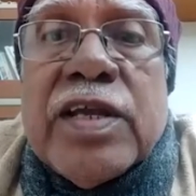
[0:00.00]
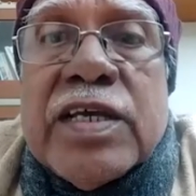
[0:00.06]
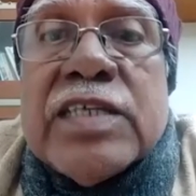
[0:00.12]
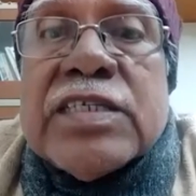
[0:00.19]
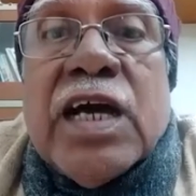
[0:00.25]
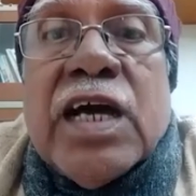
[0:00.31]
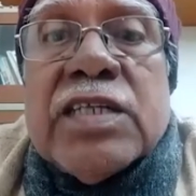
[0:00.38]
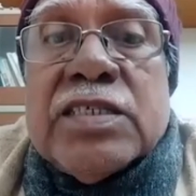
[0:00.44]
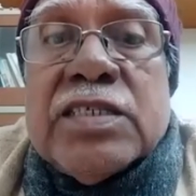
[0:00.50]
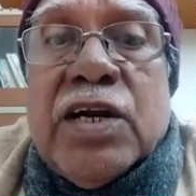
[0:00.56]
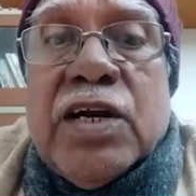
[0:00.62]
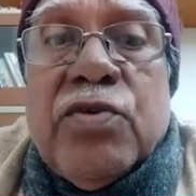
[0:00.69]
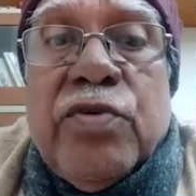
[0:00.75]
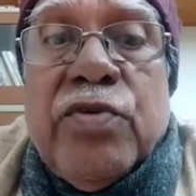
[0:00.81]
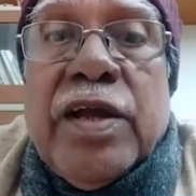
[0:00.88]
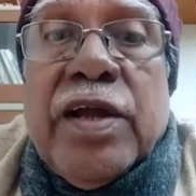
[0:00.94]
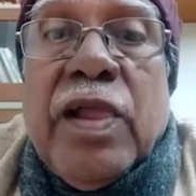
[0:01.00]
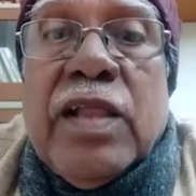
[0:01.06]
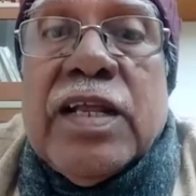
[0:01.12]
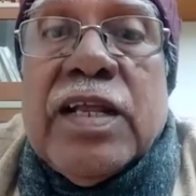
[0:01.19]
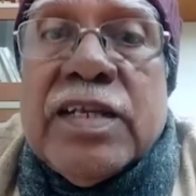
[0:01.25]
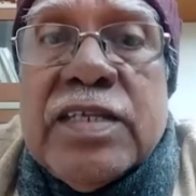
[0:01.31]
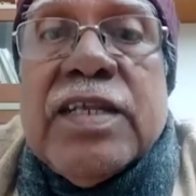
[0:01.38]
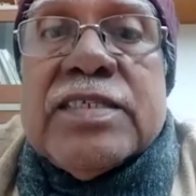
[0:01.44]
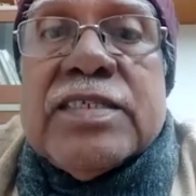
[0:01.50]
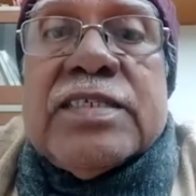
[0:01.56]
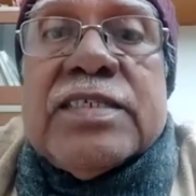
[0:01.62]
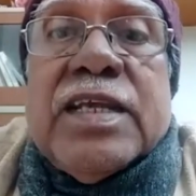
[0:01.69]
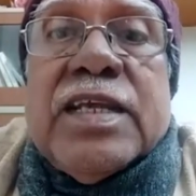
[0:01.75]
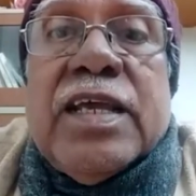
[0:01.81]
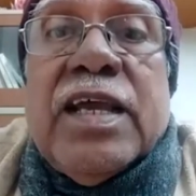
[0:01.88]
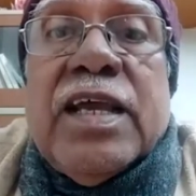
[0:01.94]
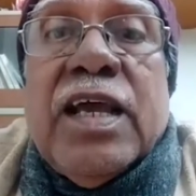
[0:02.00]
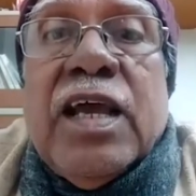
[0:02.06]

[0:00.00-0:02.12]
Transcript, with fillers: Kisans are doing. That is necessary.